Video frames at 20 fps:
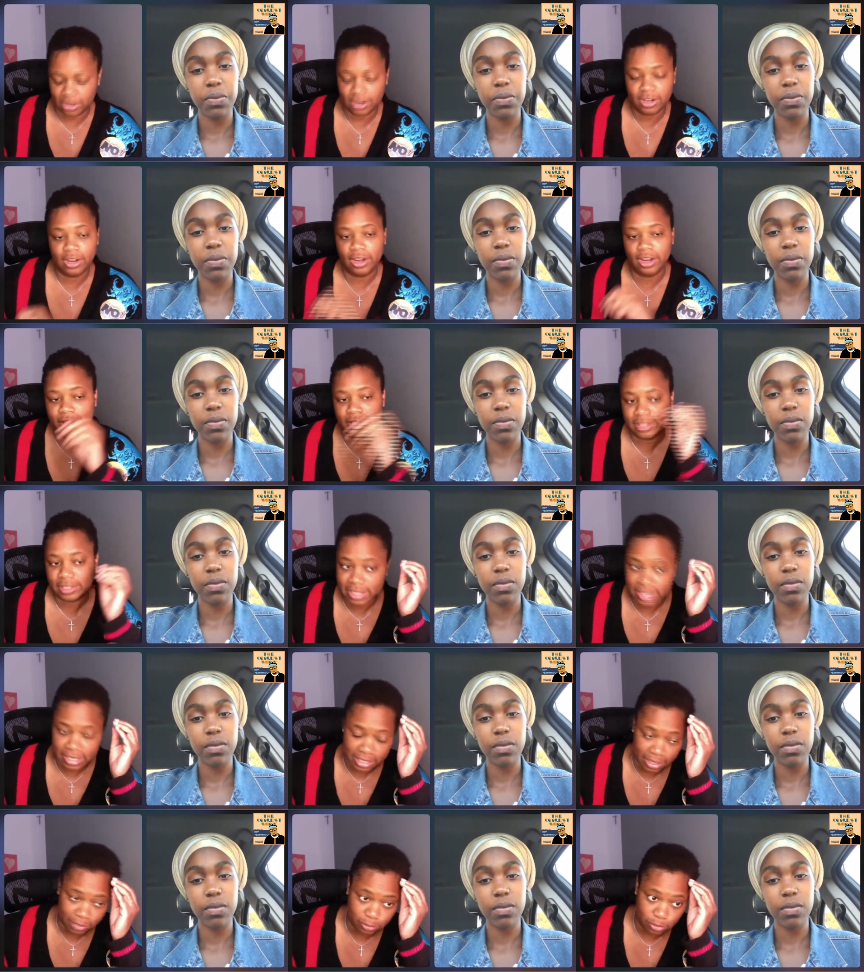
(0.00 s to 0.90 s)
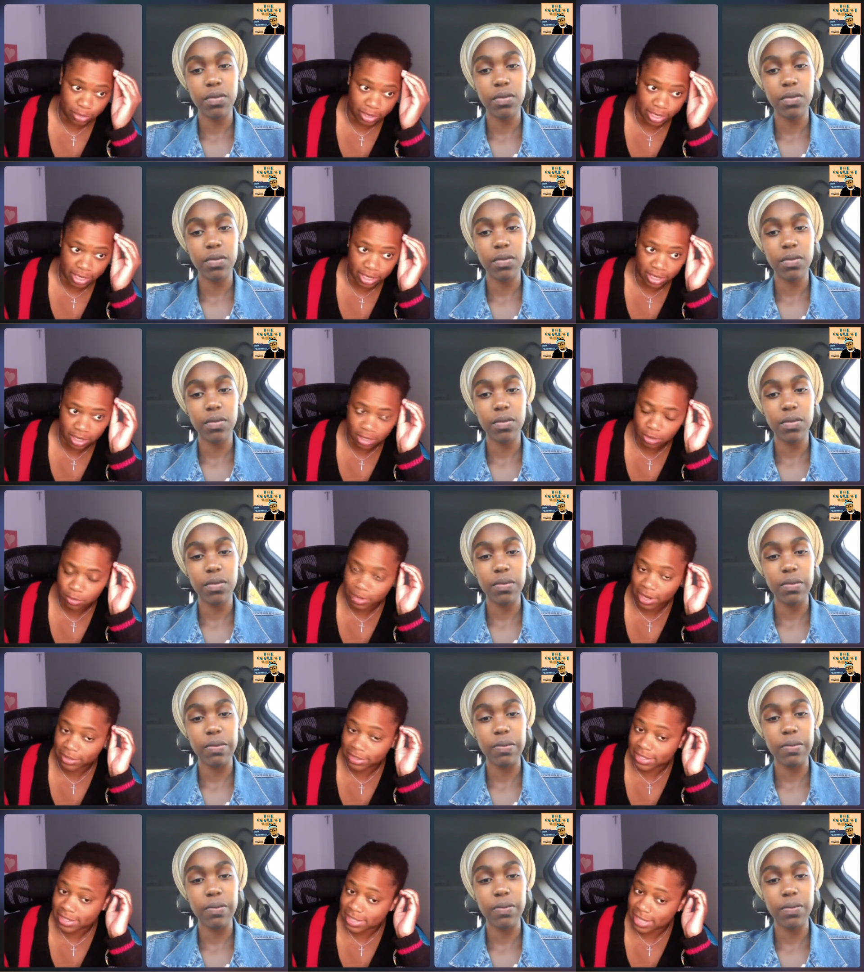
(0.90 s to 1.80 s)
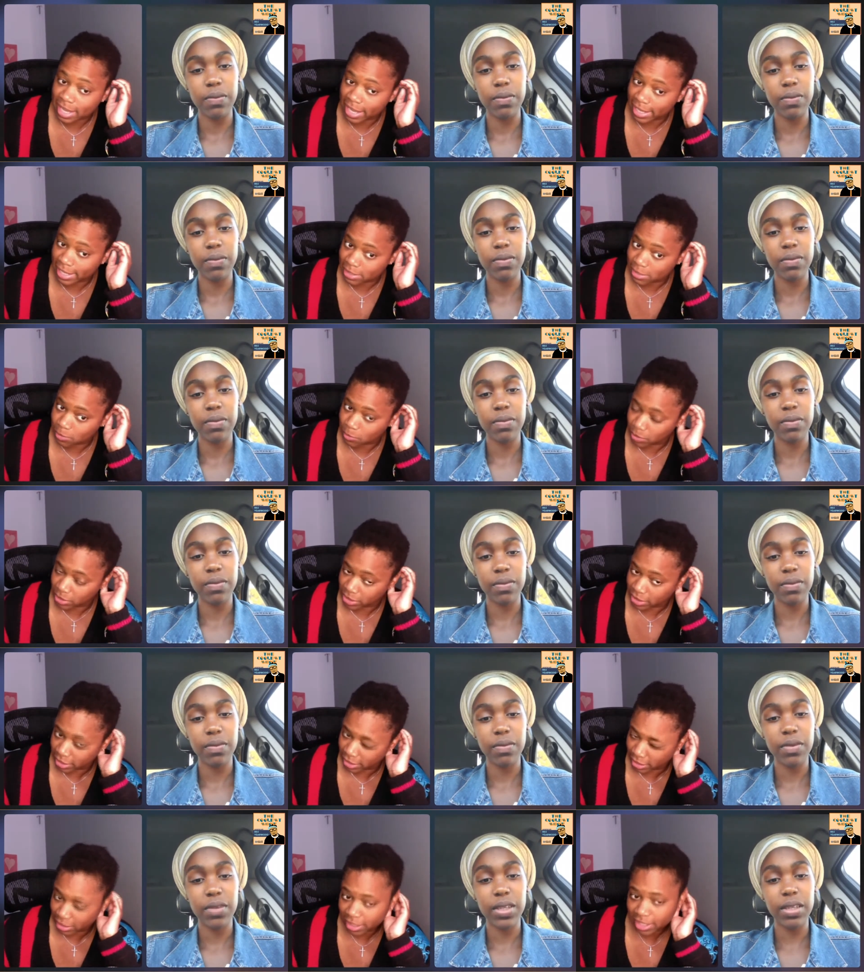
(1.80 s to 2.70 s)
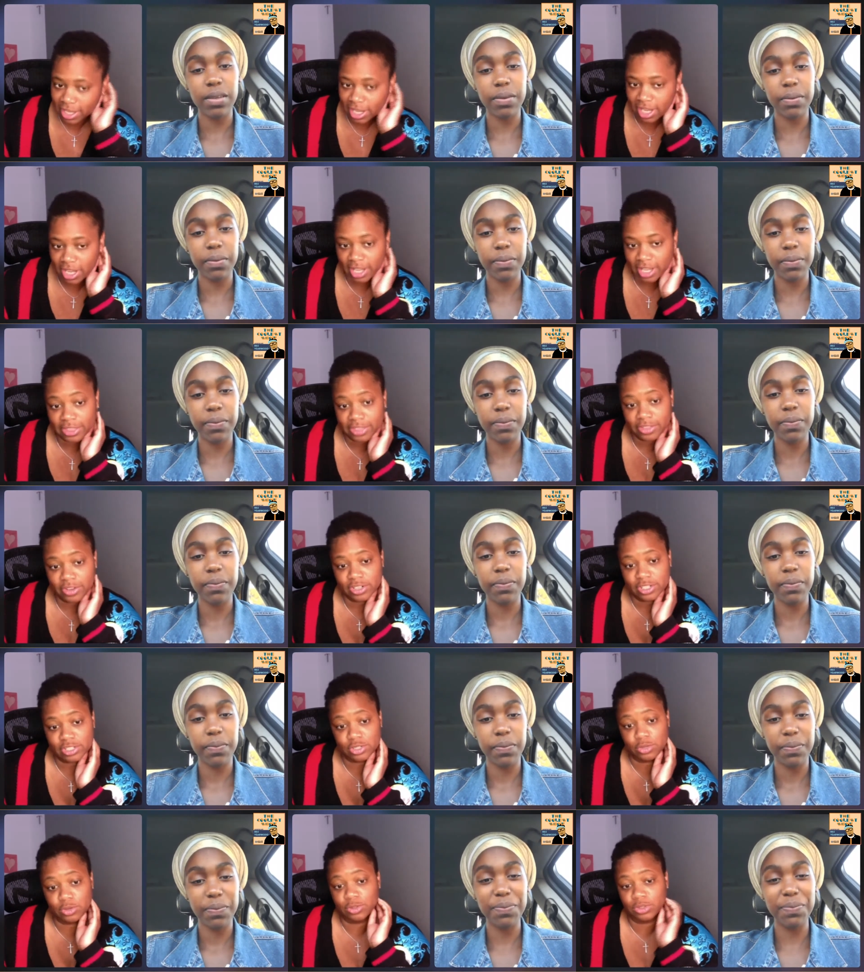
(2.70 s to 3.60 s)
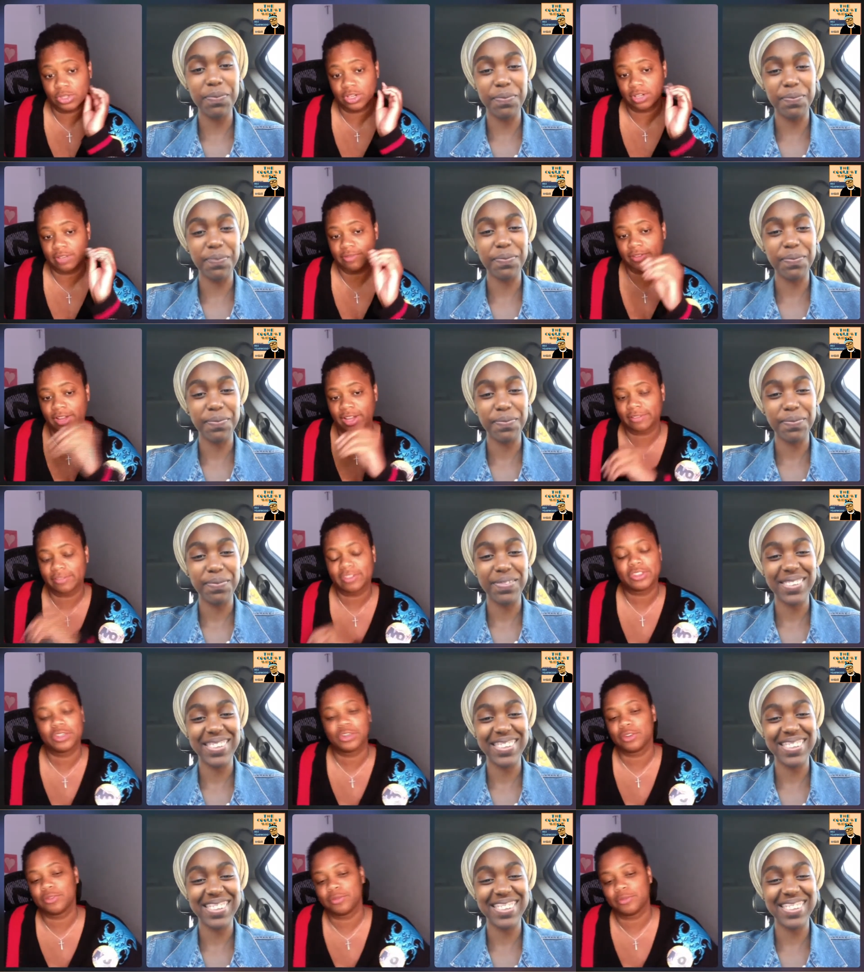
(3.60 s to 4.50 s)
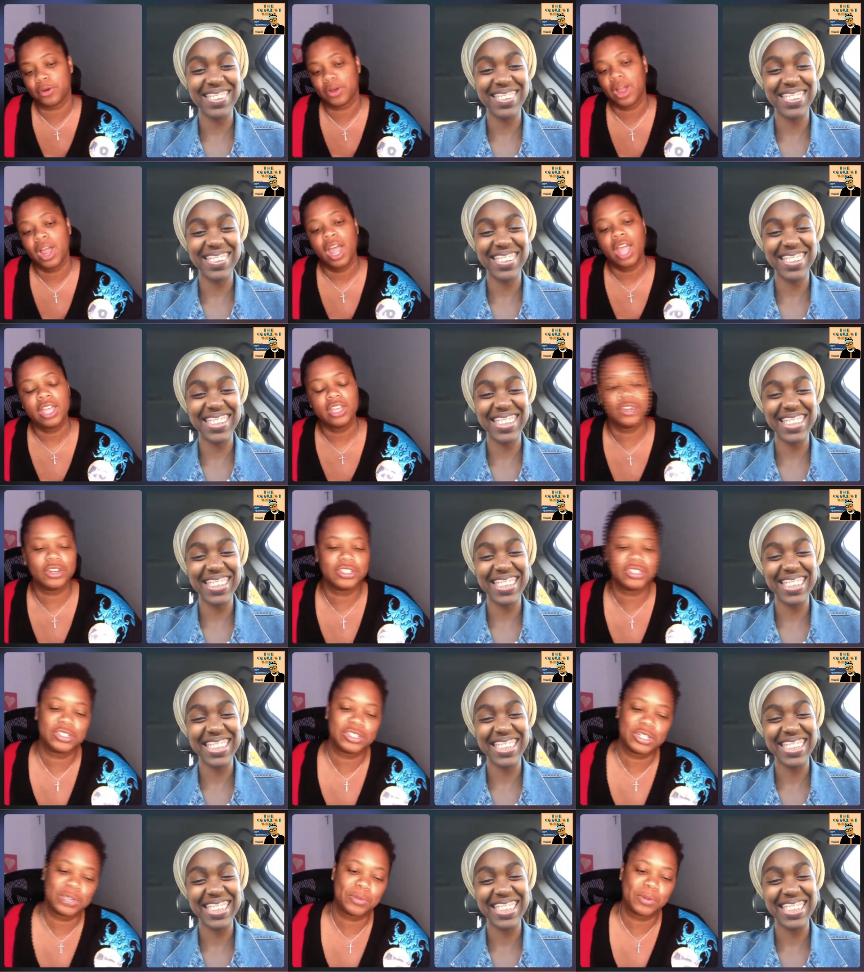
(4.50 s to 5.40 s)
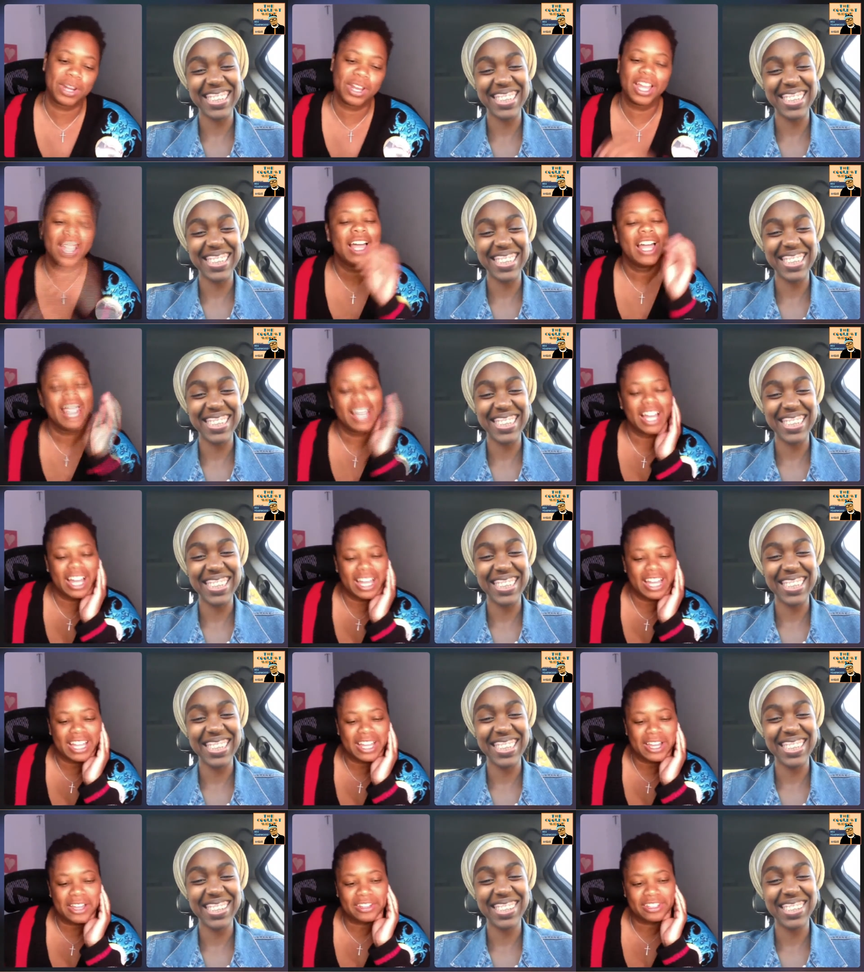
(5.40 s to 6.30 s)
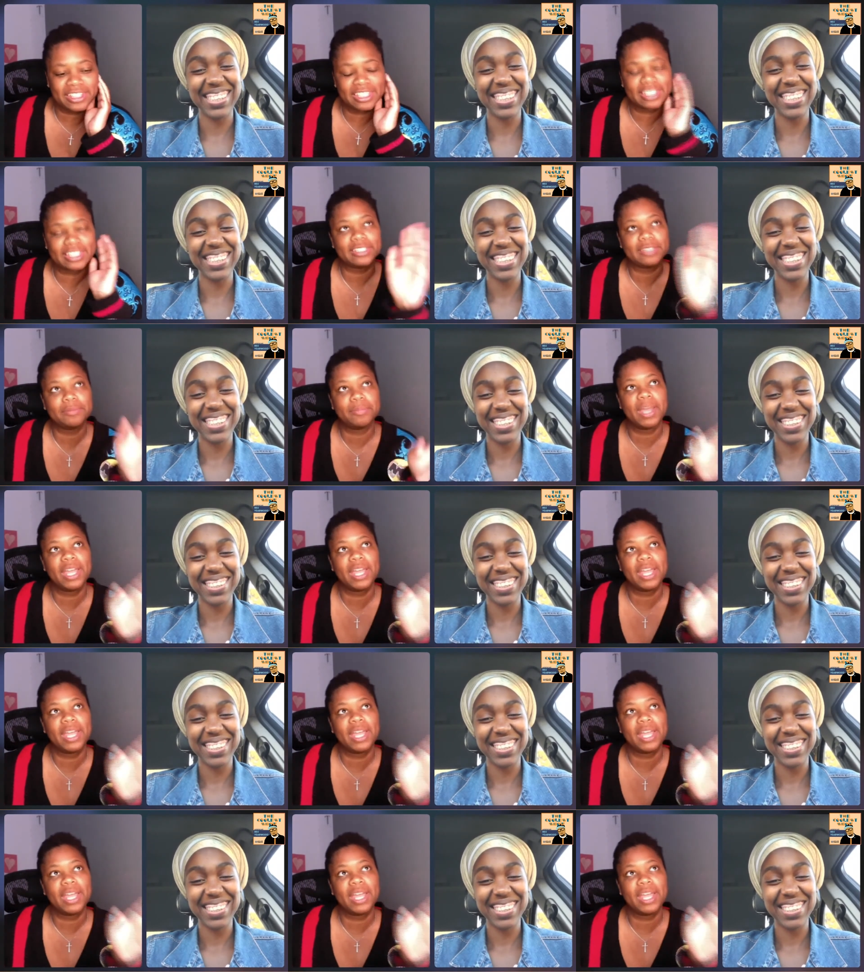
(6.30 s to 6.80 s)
Speaker 1: are, are, can have gray hair around the sides with it uh, 32 35 34 you know so just want to uh, uh,